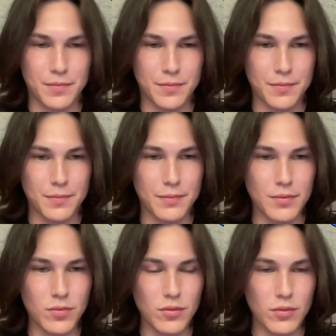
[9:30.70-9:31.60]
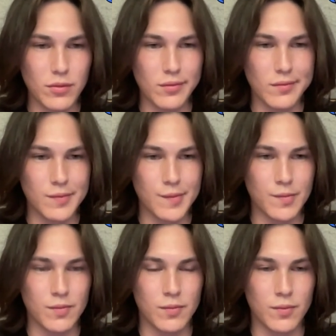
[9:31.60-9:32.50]

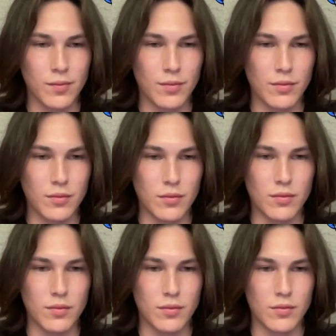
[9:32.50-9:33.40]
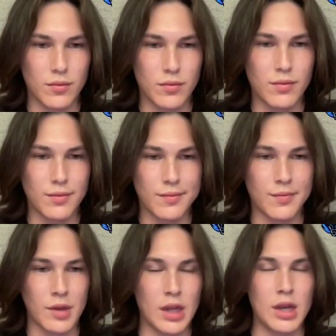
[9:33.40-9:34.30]

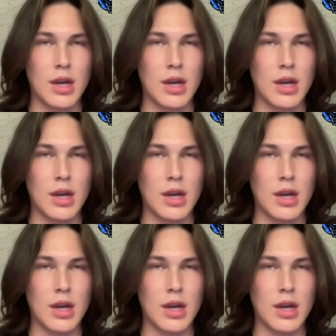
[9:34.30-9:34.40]
[no speech]